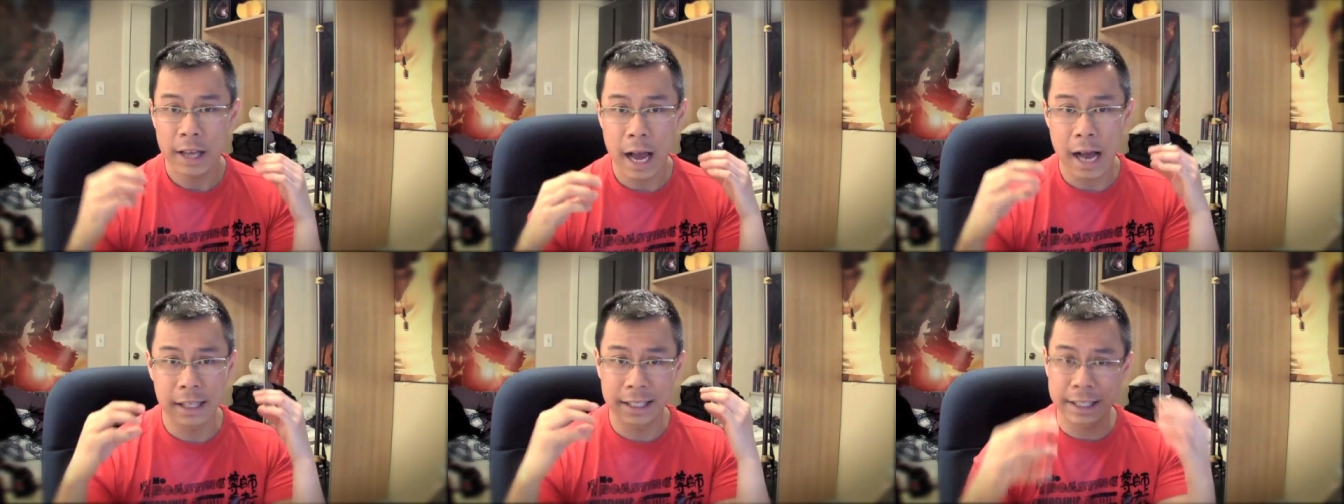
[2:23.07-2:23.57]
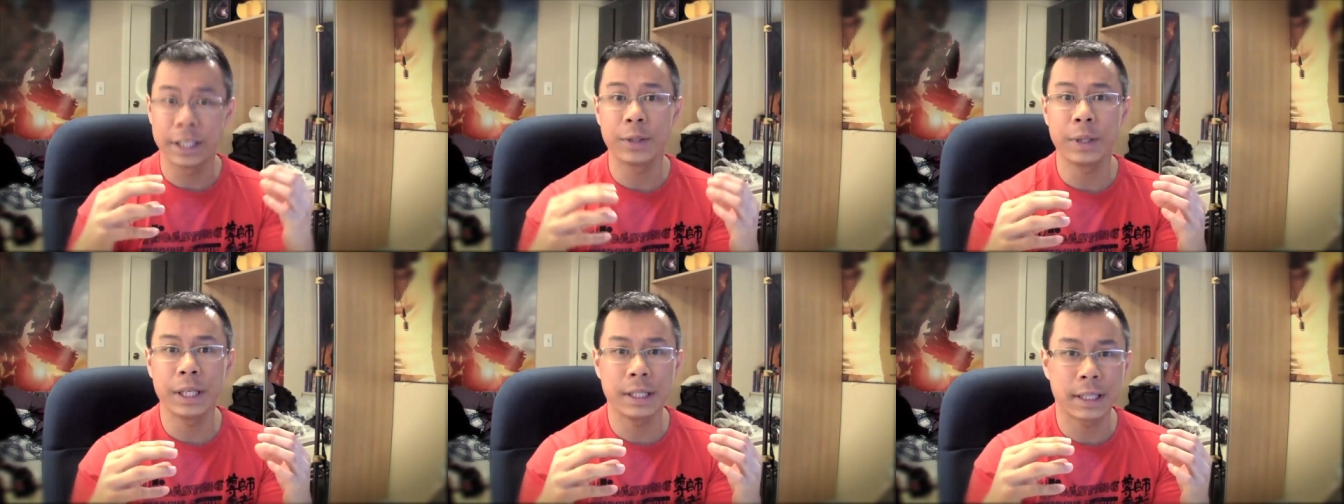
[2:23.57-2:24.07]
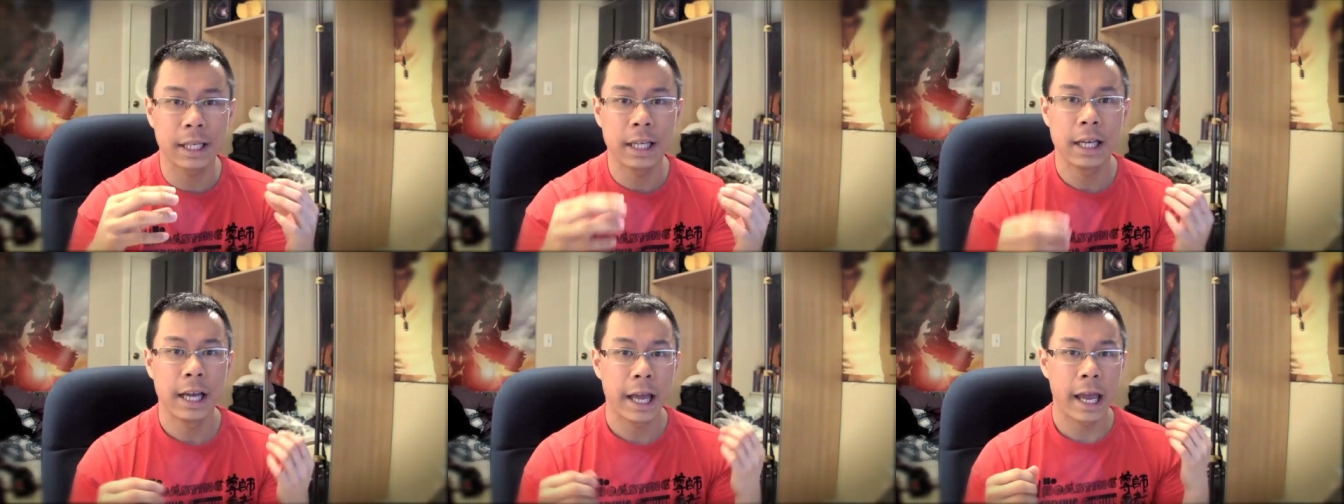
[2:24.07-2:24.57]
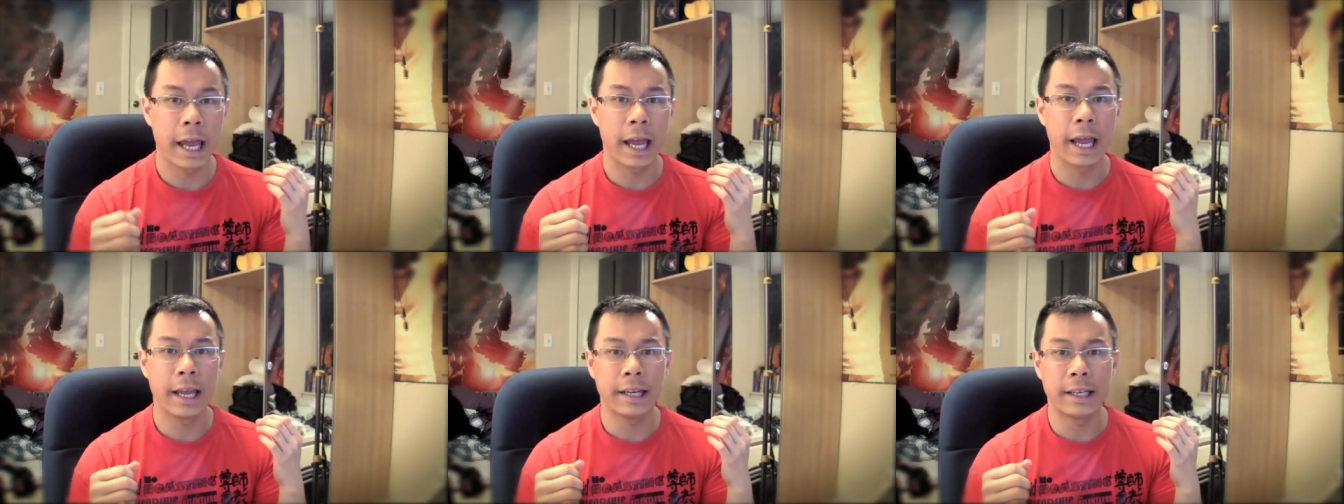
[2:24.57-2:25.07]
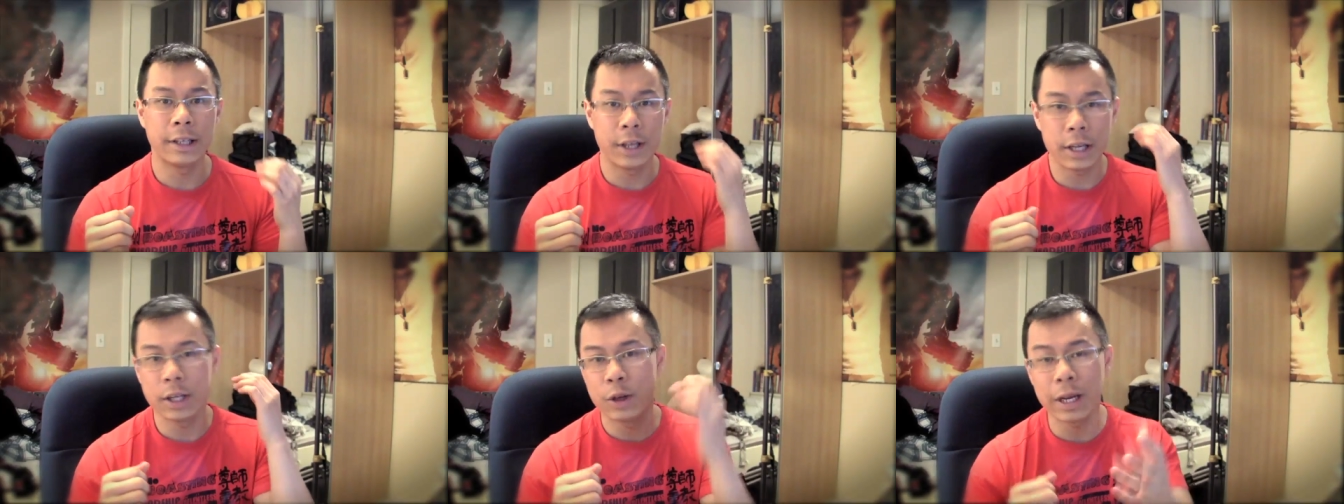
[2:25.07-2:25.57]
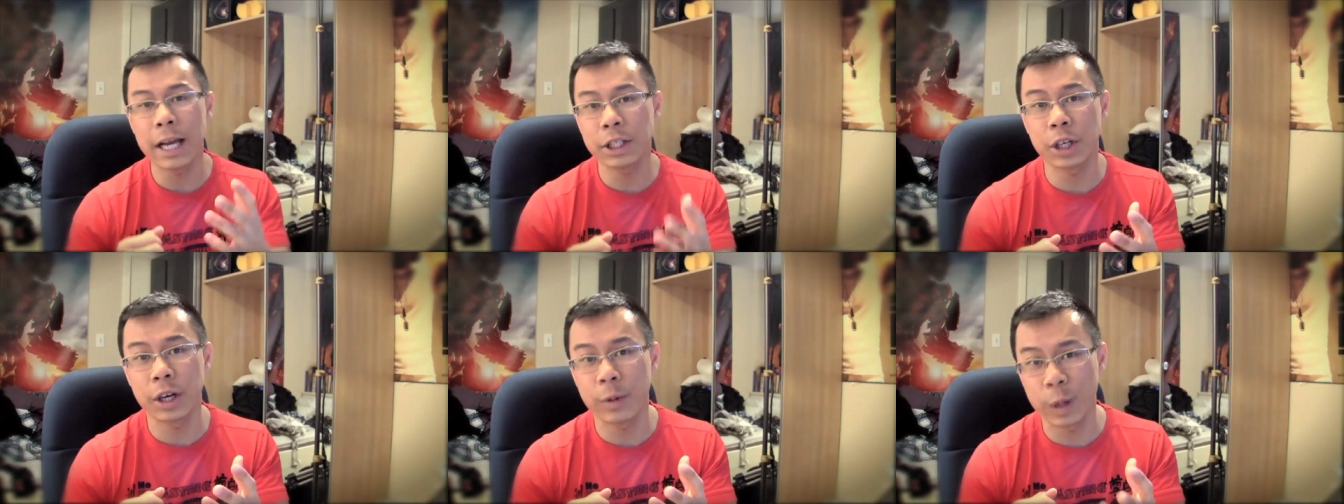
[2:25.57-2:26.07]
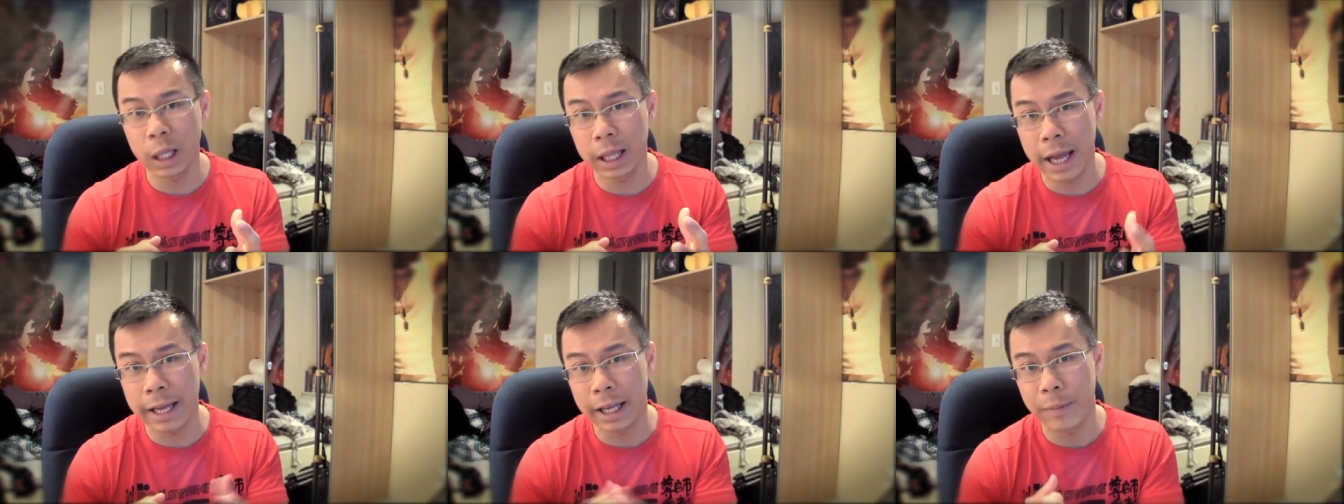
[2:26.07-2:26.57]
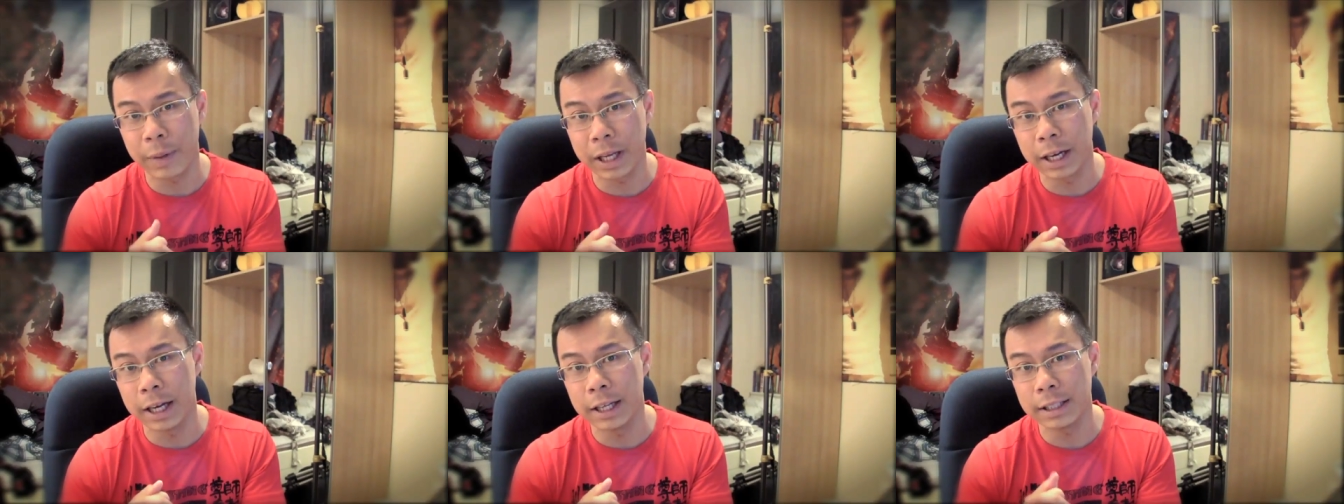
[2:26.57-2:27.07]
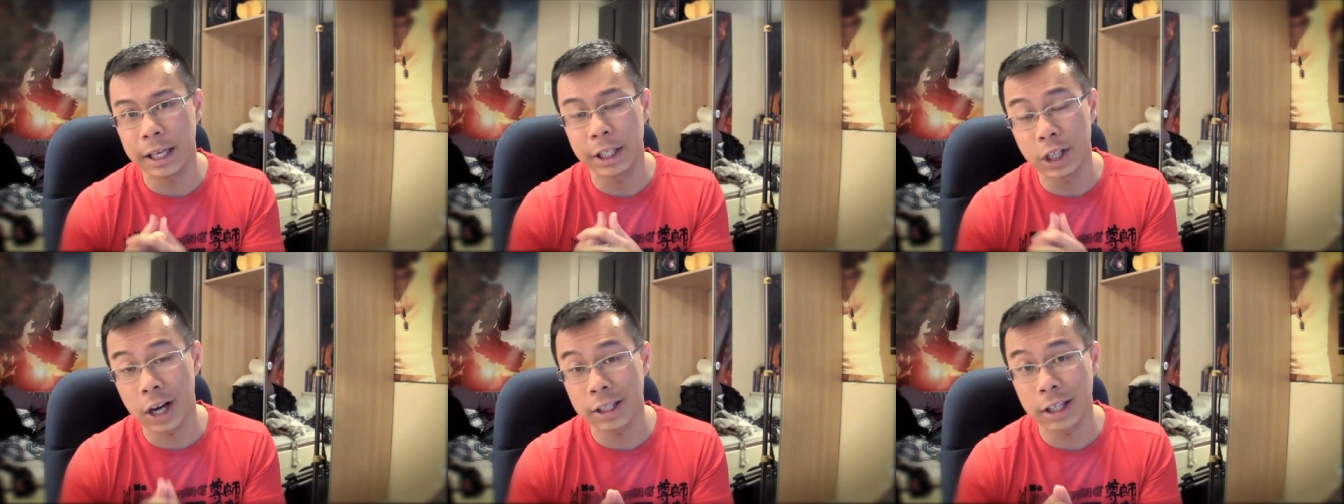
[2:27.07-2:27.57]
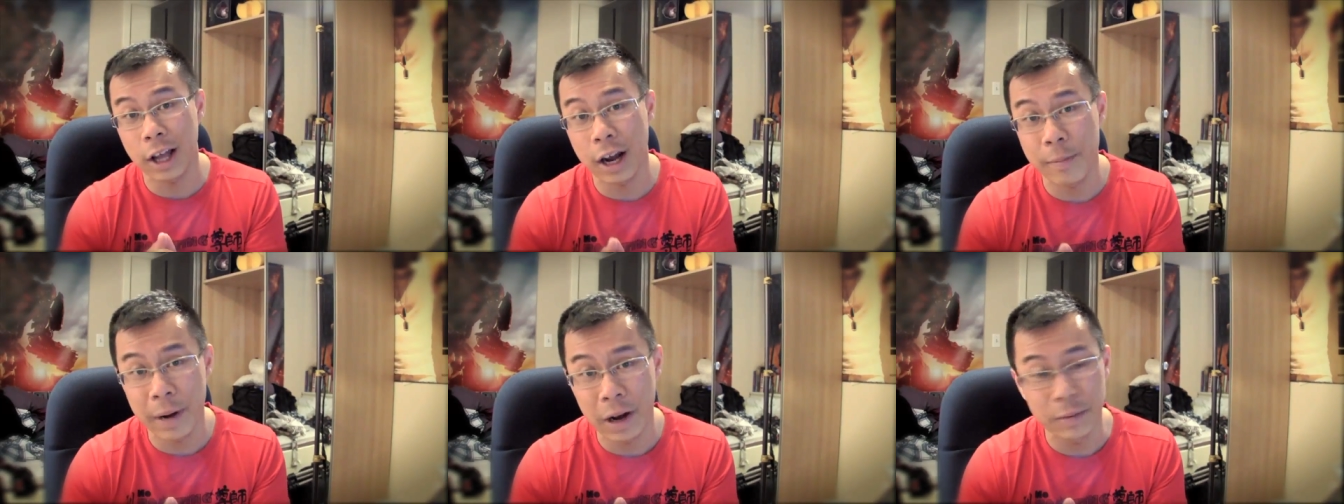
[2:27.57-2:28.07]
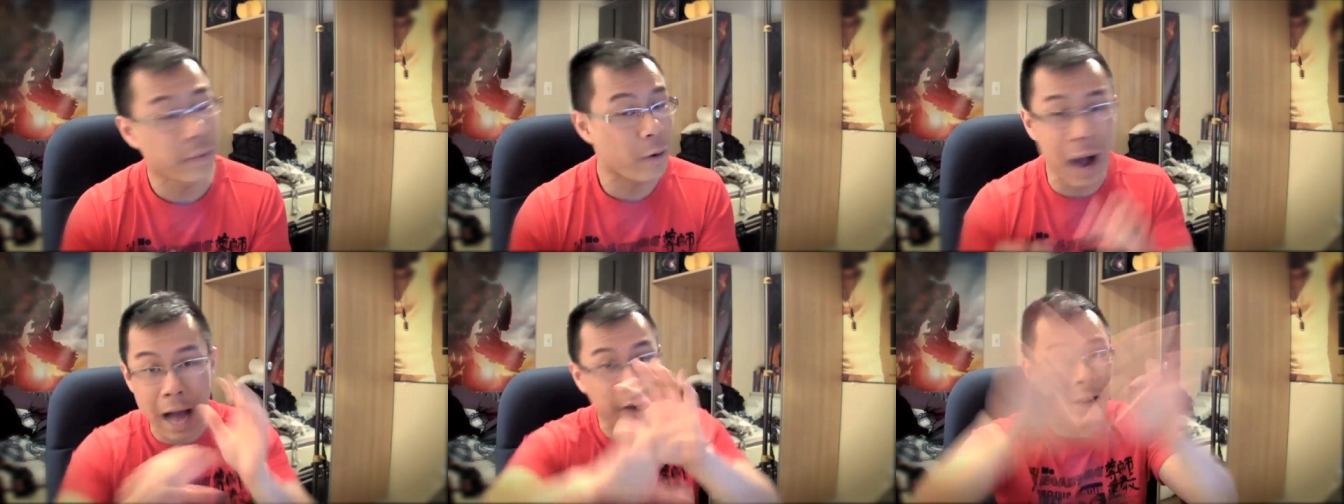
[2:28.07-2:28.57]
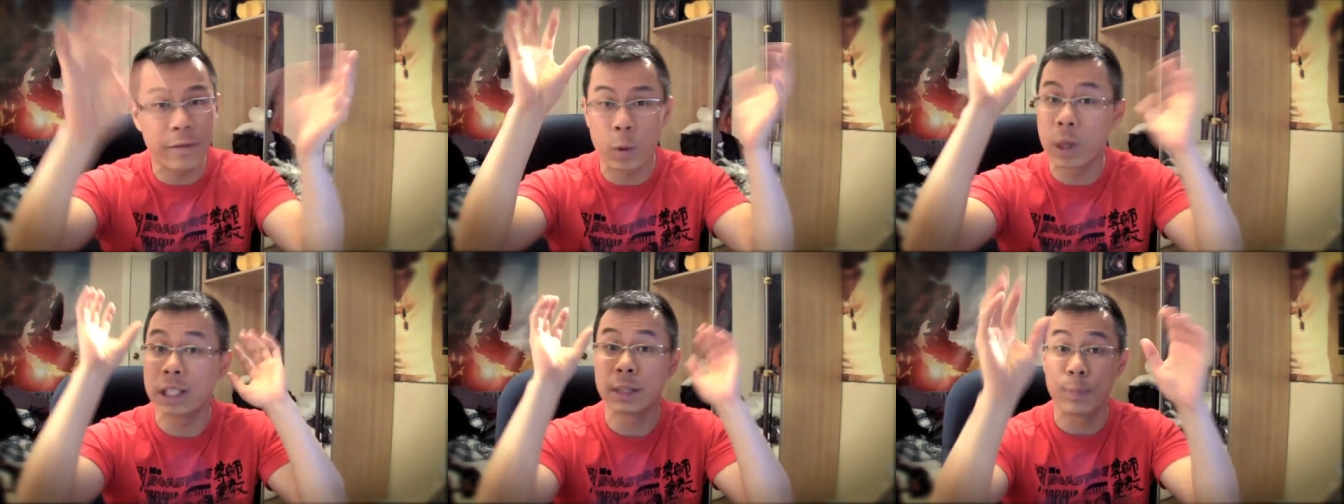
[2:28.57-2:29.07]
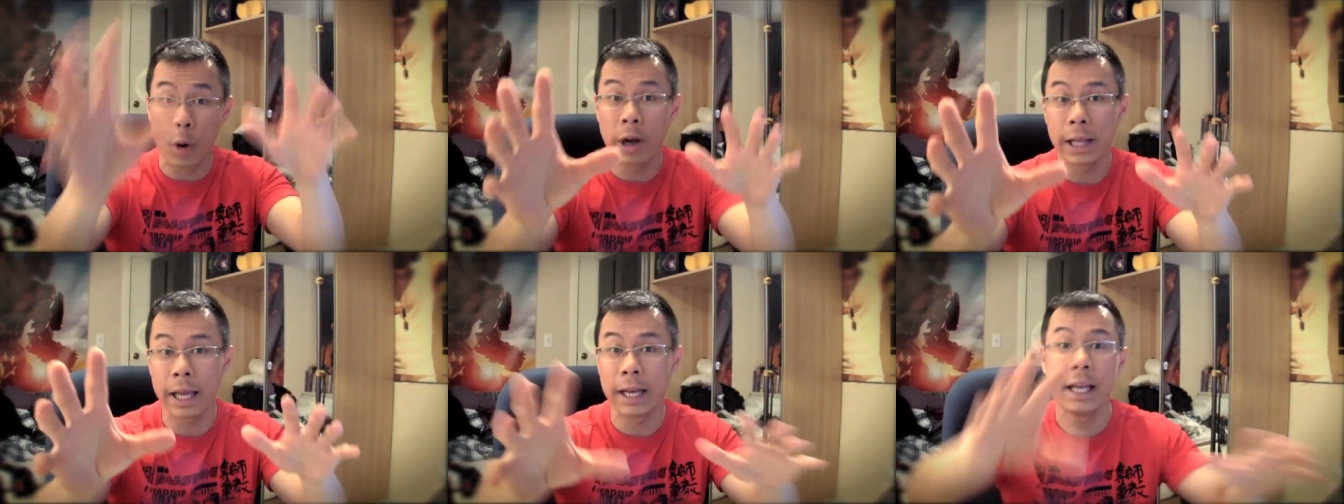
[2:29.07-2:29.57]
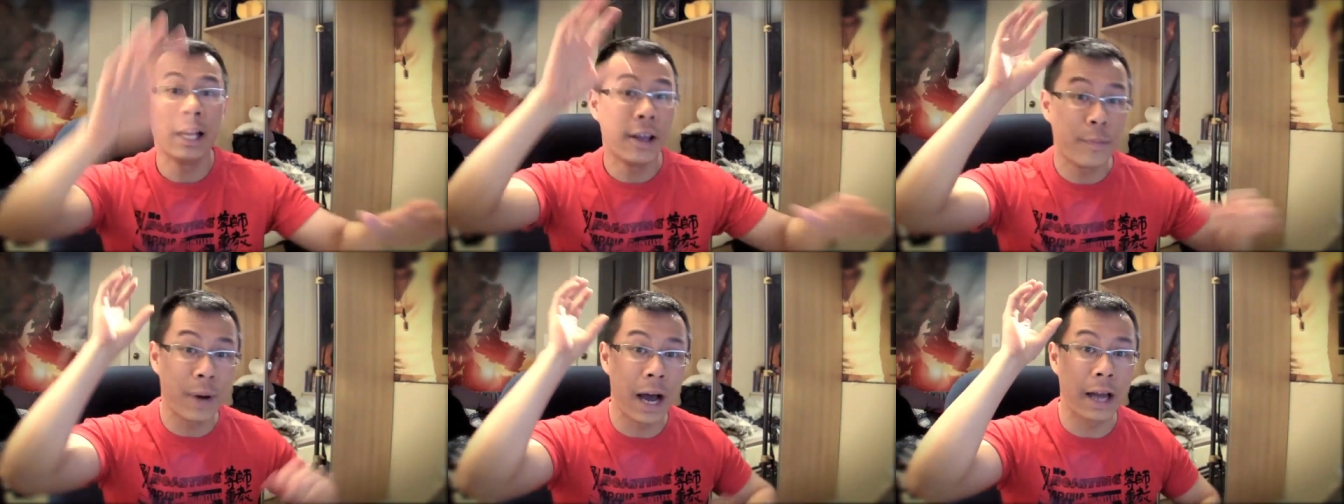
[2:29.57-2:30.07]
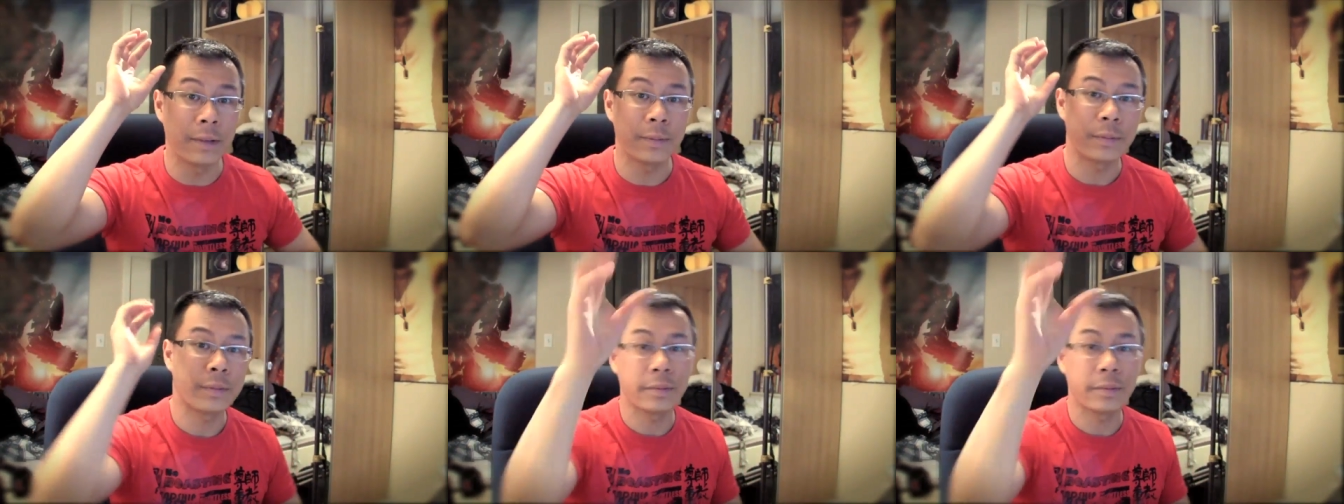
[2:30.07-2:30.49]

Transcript: uh, series and you guys are going to really like it because it talks a lot about, well, I don't even want to spoil it, but